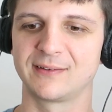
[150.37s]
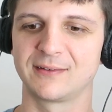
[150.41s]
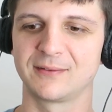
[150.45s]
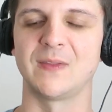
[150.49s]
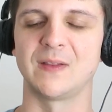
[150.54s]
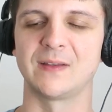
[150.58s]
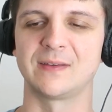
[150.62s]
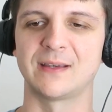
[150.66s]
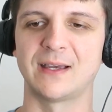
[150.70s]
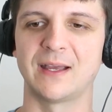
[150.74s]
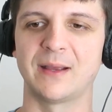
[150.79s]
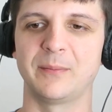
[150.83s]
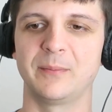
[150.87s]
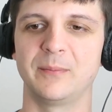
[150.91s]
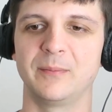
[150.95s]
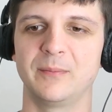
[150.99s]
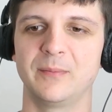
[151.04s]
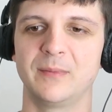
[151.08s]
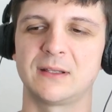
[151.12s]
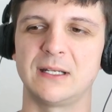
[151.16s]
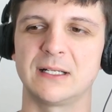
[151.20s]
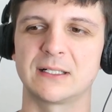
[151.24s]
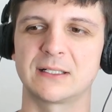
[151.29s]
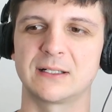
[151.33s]
The time
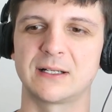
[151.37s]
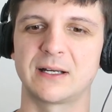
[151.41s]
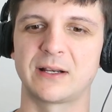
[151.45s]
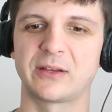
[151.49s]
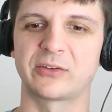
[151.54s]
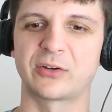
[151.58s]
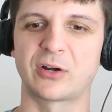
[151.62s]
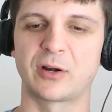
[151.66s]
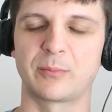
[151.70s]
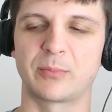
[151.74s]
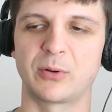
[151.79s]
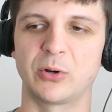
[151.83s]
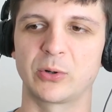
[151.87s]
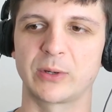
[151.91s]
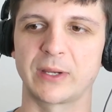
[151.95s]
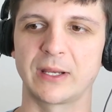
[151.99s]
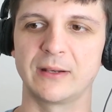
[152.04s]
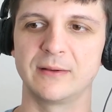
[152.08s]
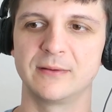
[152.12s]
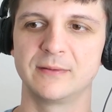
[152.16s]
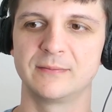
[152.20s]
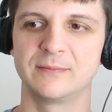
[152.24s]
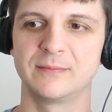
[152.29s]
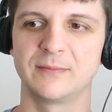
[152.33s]
Tanaka got his heart
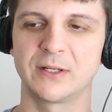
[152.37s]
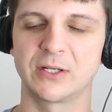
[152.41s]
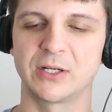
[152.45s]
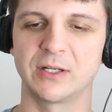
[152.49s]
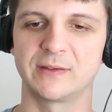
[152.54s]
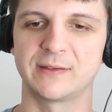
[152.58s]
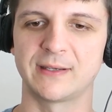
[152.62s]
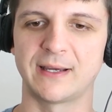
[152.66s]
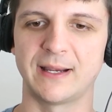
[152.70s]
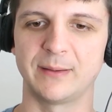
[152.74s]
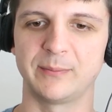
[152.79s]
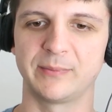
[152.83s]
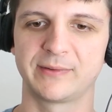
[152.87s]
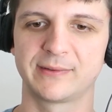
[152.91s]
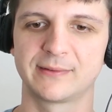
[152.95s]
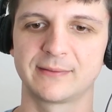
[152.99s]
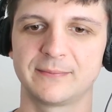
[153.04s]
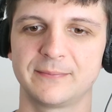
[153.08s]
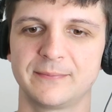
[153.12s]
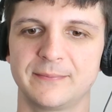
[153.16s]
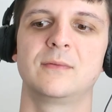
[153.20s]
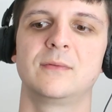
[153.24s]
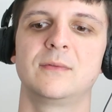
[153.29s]
broken. Good times.